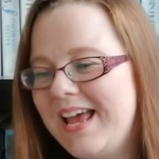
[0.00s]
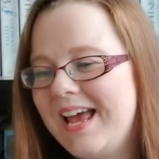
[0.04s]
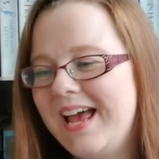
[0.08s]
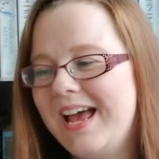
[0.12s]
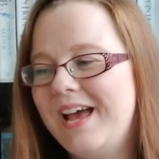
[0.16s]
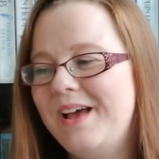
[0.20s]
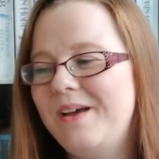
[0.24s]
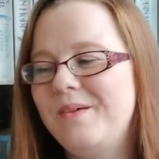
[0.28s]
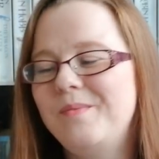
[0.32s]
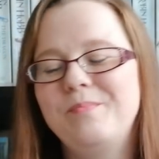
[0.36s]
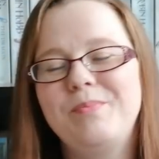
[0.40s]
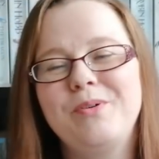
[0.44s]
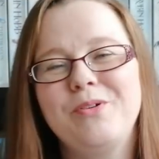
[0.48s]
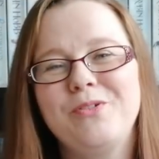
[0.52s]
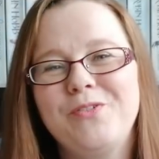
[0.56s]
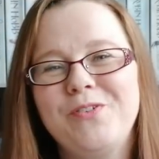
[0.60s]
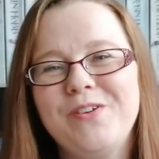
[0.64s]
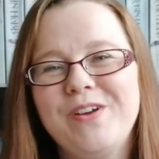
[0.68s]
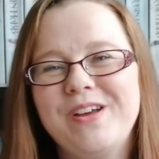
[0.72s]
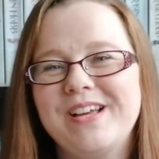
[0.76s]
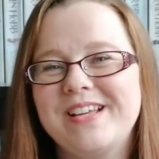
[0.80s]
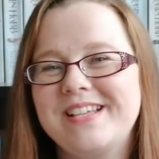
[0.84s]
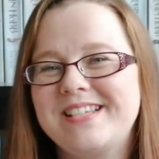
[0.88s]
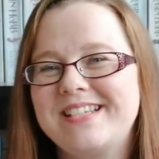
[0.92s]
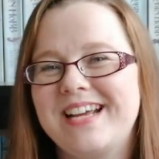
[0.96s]
But
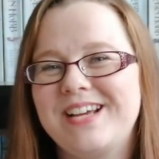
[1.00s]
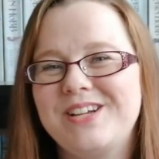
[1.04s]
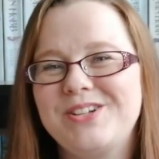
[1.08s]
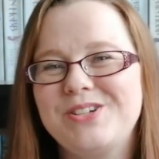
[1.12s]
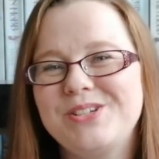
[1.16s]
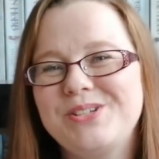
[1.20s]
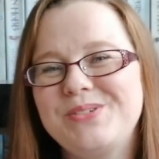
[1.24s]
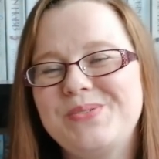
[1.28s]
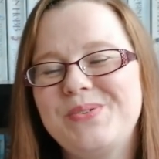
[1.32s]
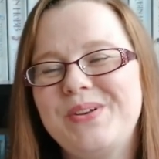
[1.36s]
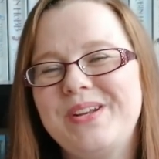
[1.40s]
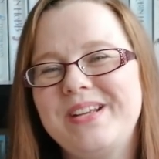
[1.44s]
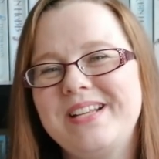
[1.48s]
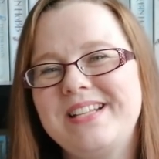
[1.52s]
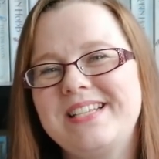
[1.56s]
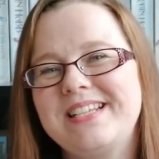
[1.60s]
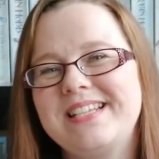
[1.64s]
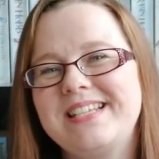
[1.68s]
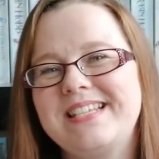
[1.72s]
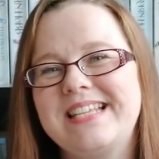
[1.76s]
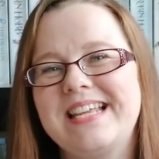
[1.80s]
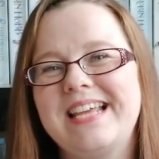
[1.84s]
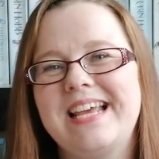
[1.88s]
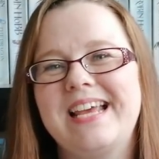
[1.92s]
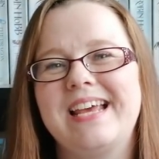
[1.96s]
first, I just wanted to
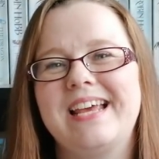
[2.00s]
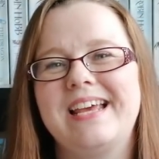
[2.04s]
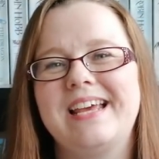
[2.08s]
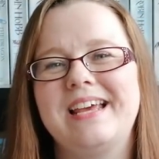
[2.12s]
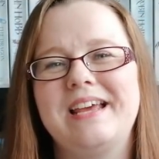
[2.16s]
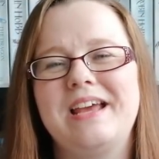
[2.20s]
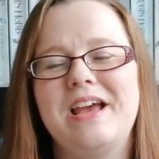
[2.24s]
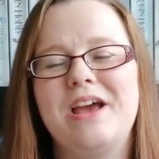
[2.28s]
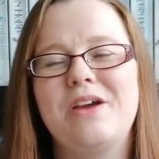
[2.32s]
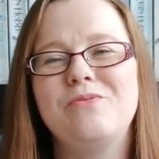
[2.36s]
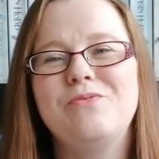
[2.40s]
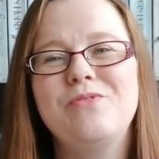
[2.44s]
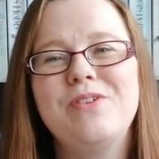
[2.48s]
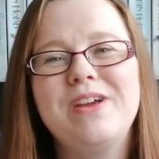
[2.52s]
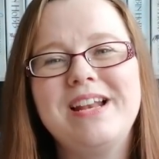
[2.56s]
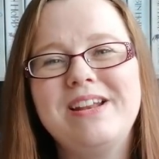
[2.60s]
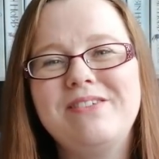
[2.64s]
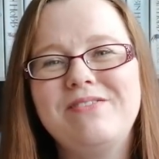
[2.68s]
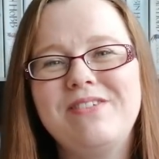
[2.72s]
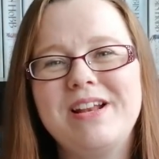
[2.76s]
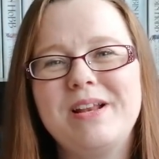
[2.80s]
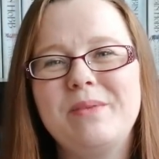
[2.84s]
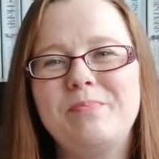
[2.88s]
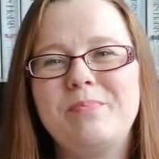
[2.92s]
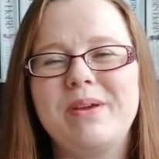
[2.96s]
say a
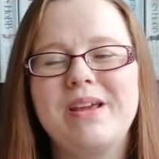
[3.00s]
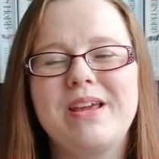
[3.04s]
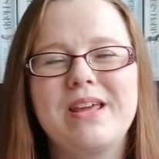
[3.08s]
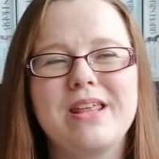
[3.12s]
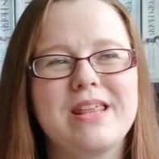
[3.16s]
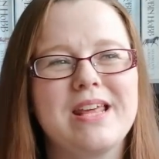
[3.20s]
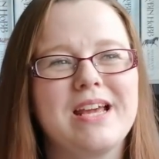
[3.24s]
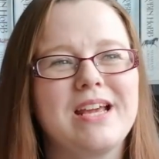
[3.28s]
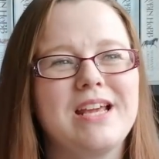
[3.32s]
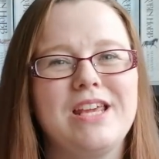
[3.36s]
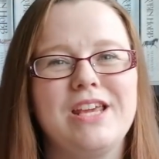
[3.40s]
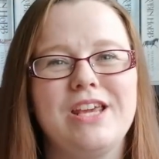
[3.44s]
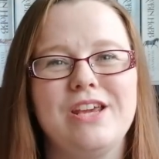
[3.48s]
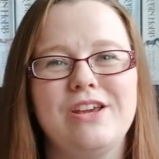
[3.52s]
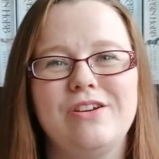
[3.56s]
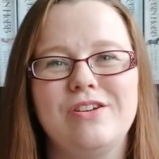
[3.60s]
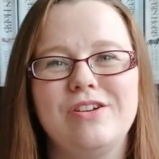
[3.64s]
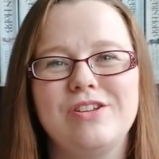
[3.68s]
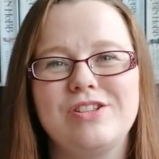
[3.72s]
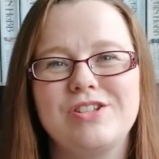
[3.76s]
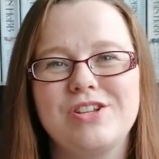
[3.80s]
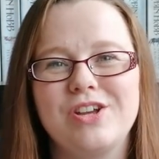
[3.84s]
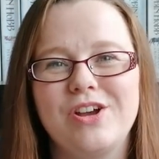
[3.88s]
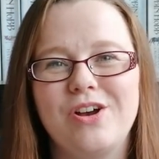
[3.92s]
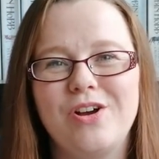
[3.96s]
really big thank you
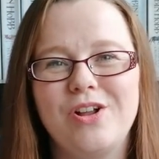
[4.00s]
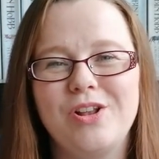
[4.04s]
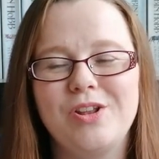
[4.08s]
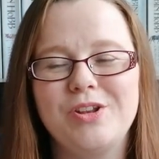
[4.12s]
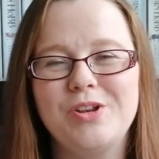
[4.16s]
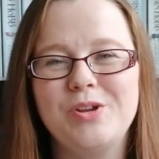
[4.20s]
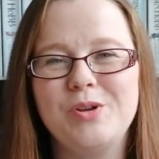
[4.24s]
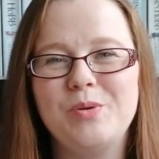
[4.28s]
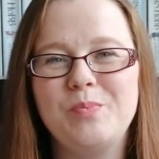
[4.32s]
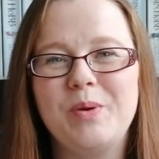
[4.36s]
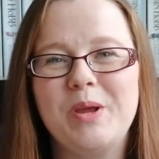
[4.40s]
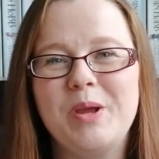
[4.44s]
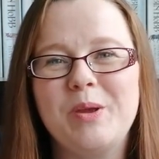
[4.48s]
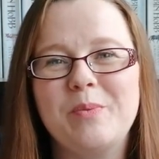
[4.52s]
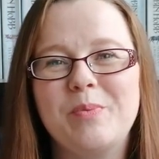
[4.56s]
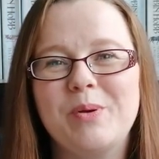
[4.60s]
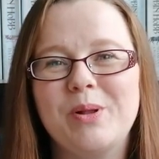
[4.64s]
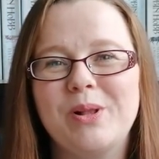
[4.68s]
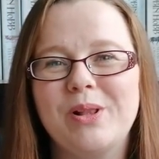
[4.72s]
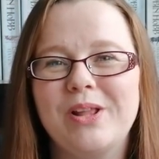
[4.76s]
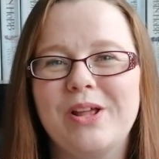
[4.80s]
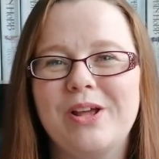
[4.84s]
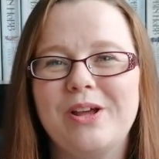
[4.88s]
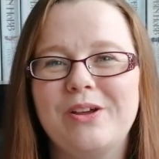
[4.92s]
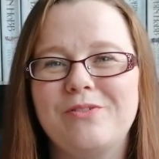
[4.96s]
to all the new
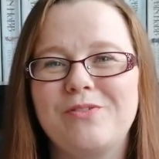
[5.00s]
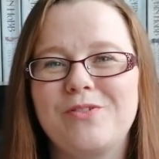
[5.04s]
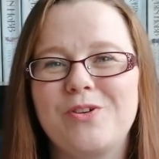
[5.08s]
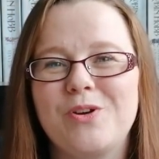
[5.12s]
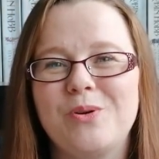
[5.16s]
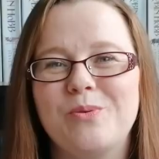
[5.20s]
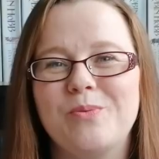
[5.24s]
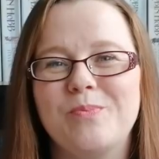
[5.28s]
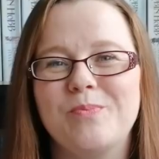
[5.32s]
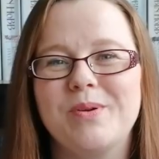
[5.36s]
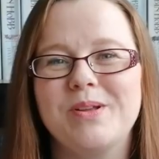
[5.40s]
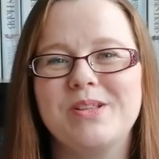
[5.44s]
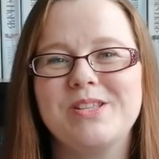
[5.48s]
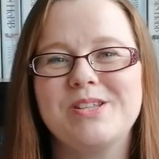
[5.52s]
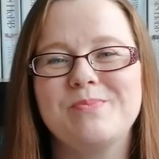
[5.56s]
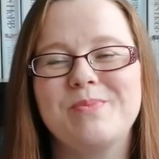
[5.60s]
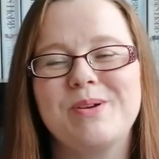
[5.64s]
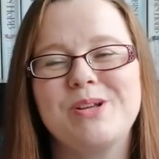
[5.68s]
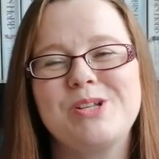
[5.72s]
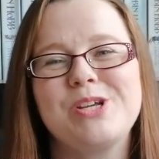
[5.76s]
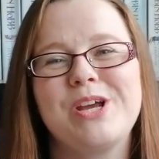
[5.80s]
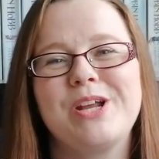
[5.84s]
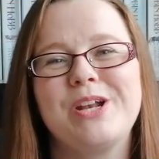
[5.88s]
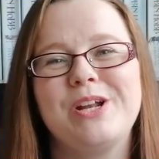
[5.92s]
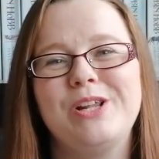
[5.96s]
people that have come to my
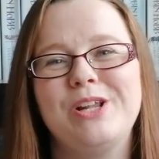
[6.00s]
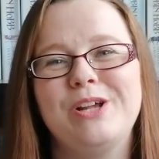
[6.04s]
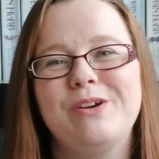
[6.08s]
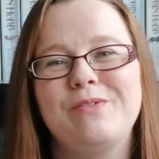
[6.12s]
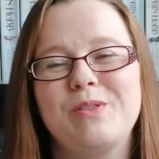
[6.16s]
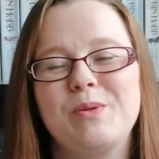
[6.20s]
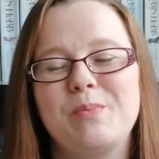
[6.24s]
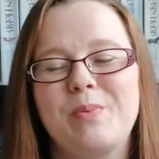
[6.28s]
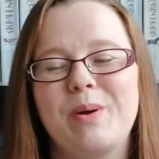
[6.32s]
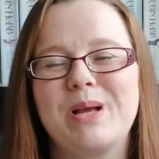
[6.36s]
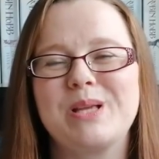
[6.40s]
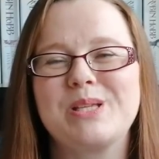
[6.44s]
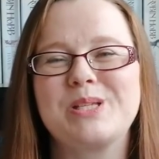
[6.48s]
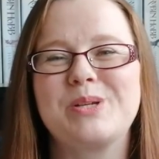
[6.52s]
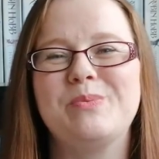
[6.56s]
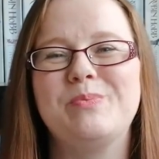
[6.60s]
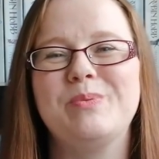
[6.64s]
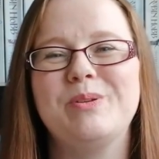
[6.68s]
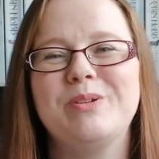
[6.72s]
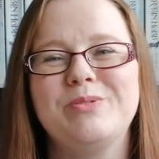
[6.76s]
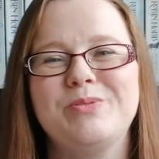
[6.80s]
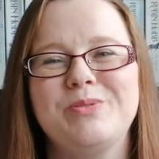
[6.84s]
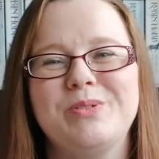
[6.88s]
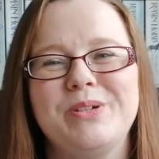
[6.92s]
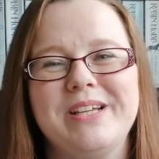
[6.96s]
channel over the past
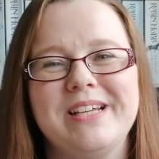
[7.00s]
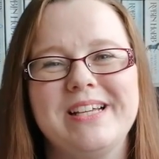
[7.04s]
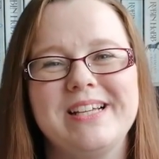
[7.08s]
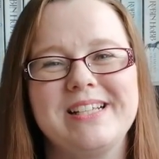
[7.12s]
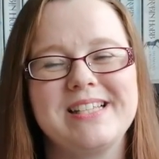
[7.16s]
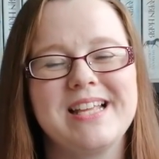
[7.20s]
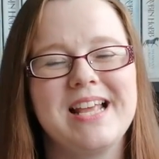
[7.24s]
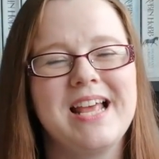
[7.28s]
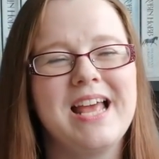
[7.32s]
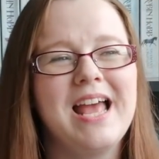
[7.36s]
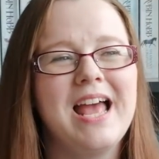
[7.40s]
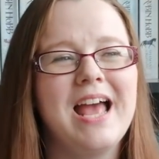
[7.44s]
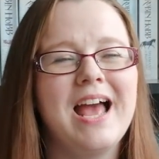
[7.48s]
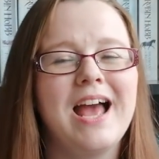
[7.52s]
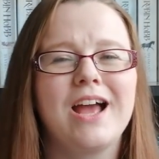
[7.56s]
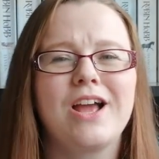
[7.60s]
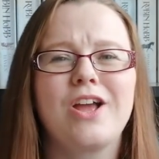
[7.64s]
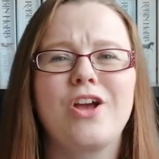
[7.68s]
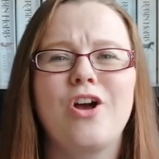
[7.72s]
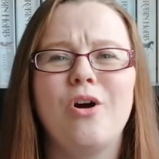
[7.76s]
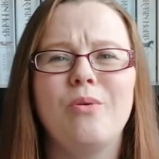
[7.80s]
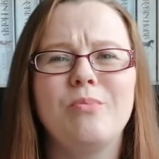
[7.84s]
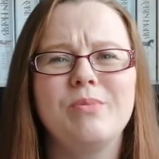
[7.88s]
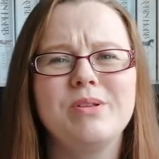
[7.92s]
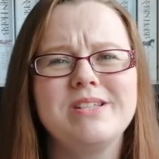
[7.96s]
couple of weeks and
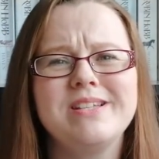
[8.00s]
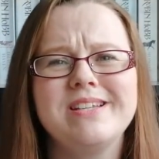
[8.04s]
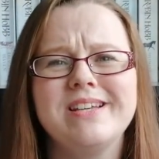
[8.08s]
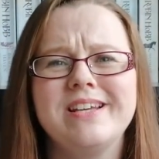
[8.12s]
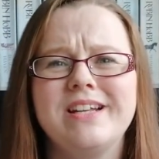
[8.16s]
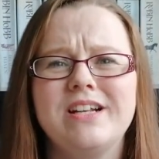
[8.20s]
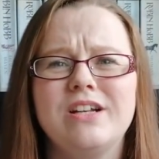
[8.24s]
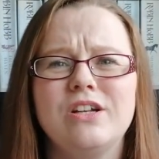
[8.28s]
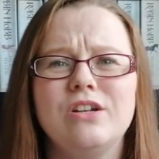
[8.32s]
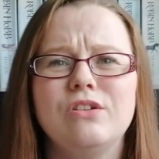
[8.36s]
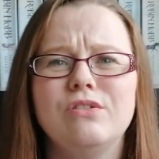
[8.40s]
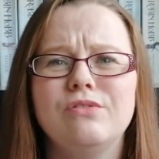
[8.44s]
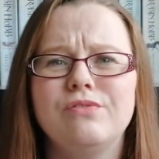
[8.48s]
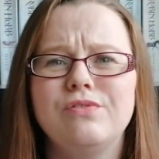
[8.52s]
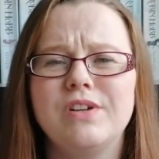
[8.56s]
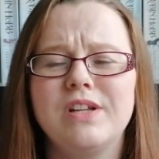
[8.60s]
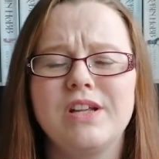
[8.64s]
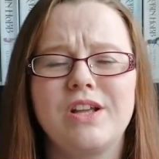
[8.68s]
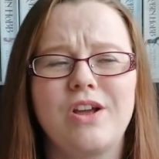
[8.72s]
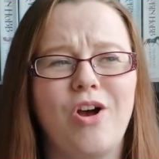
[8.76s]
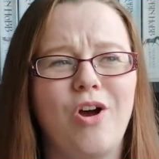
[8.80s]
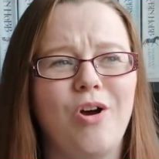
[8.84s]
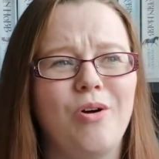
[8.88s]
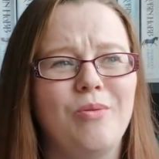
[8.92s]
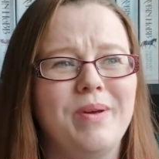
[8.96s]
commented lovely
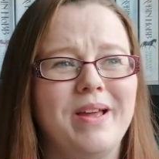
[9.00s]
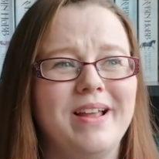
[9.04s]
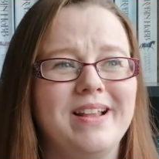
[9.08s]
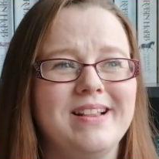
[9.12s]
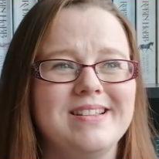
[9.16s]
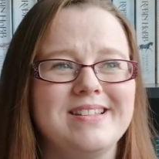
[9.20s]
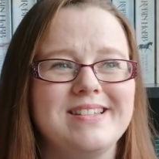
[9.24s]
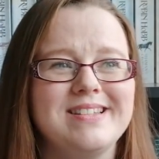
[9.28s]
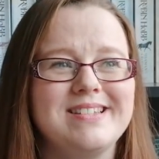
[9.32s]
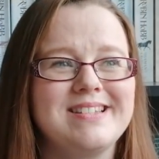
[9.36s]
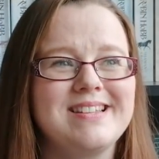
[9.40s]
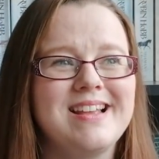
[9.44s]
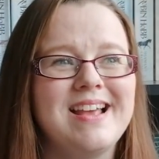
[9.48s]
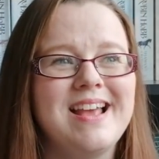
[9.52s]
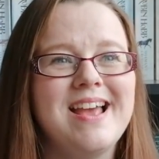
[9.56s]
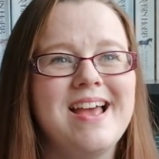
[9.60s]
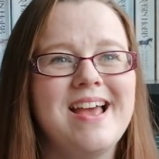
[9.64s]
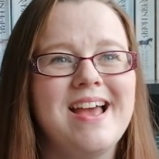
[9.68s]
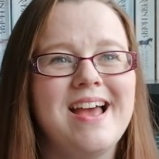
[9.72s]
comments.